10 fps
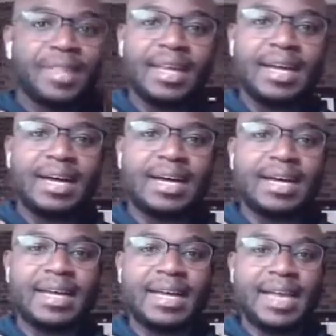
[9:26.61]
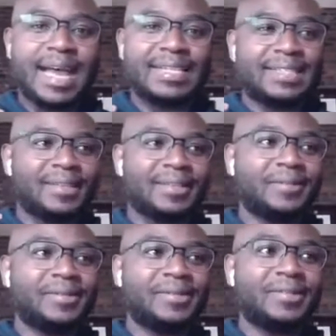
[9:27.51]
has
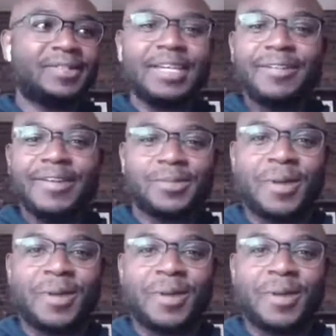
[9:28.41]
serious